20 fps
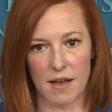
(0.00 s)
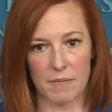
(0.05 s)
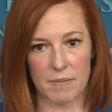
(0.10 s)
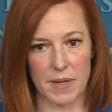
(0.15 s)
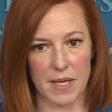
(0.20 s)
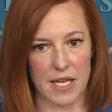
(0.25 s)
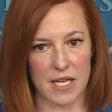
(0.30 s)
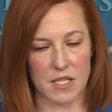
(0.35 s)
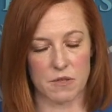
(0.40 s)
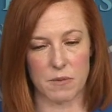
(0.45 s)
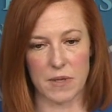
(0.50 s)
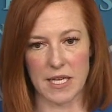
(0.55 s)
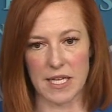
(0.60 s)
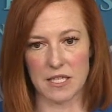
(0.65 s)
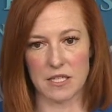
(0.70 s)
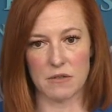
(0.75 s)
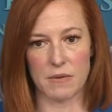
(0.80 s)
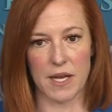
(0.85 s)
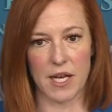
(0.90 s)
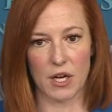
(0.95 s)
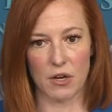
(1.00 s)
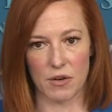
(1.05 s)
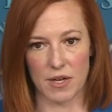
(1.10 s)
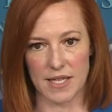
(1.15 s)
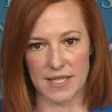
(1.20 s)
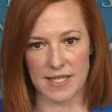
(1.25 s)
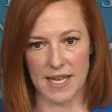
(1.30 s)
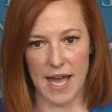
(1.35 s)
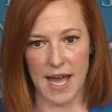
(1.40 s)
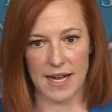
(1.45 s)
because we need to
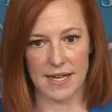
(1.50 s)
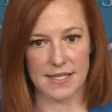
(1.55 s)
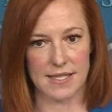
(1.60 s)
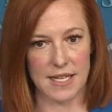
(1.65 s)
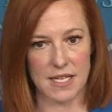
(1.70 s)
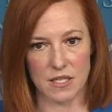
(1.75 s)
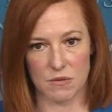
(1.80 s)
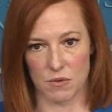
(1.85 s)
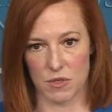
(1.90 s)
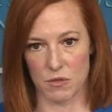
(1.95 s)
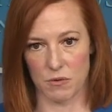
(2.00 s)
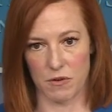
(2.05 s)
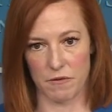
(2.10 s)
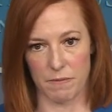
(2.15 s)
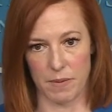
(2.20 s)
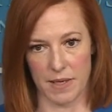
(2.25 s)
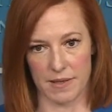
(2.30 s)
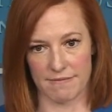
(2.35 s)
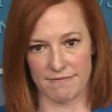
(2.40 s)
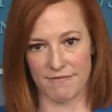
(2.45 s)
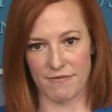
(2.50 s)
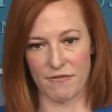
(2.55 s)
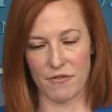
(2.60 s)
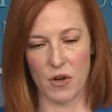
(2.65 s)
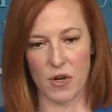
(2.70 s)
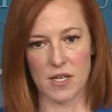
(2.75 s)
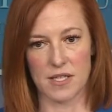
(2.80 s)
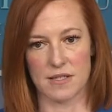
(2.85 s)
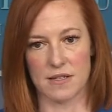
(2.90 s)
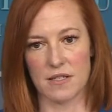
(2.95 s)
increase access, which we've been
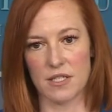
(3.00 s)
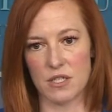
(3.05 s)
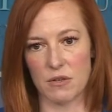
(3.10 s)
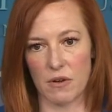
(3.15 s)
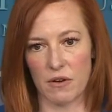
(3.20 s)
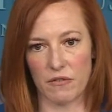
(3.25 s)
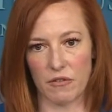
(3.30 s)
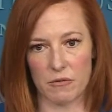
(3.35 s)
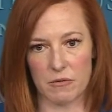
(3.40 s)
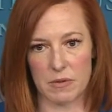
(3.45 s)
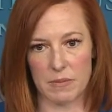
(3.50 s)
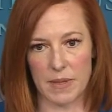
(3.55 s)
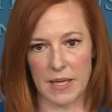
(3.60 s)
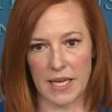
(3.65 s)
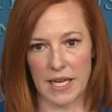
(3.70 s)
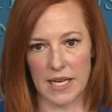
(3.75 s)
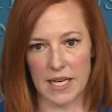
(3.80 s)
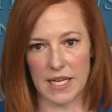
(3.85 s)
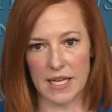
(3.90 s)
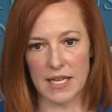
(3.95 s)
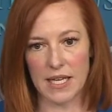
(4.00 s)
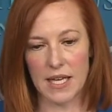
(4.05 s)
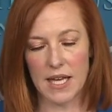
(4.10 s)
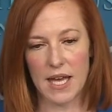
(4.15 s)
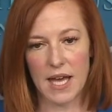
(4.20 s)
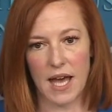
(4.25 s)
focused on doing from the beginning,